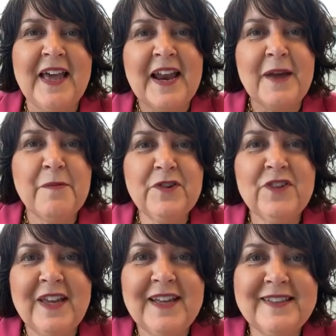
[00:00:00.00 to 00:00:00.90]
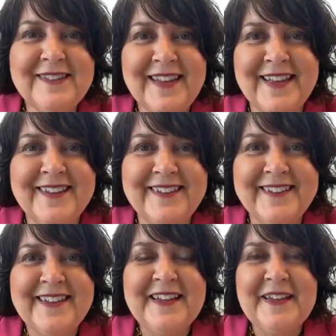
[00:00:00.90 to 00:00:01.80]
And I wish I had said,
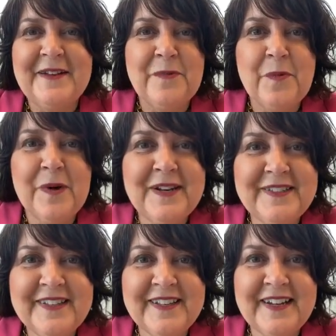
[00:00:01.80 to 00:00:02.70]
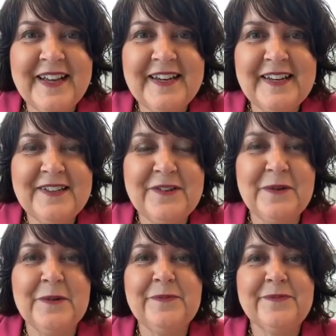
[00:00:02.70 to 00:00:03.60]
what is it that I need to
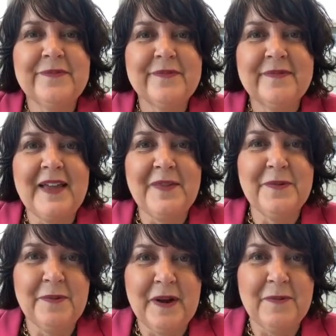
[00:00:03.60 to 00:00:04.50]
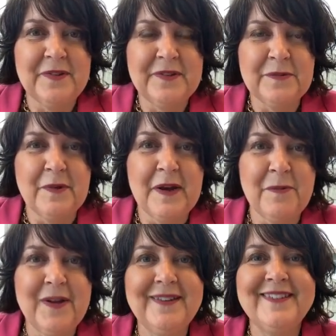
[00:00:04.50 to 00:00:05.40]
do? This is what I
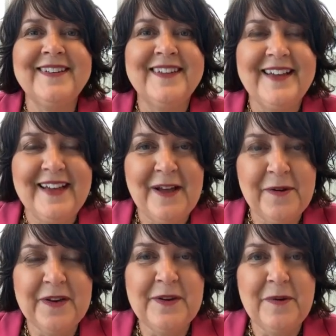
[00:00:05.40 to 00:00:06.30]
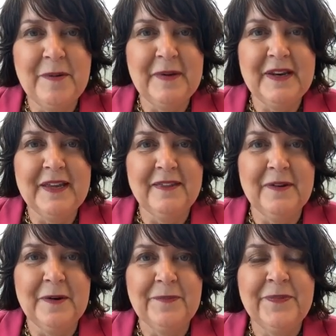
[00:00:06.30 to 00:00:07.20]
want. How can you help me to get
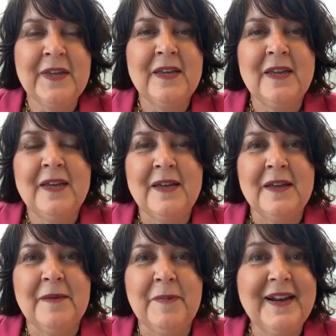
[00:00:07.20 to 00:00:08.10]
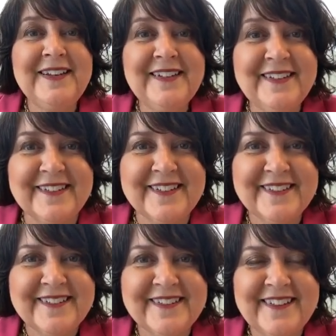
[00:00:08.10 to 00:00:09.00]
there? But I didn't.
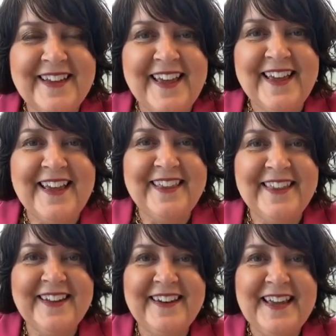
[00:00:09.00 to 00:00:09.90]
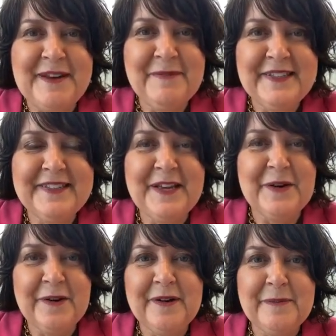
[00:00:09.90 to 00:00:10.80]
And then 8 months
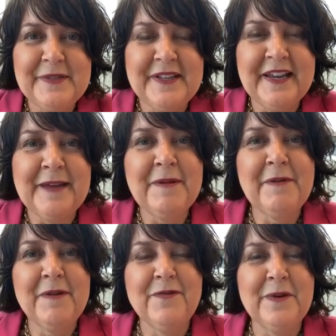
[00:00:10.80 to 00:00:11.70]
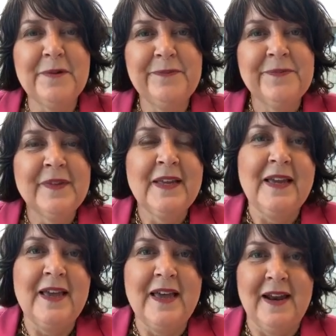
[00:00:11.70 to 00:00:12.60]
later, I'm sitting at my review
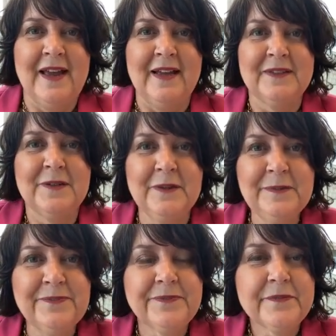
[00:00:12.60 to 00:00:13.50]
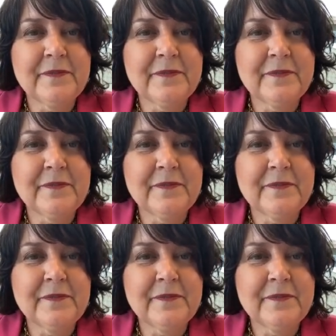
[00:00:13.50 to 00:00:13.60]
and I asked her,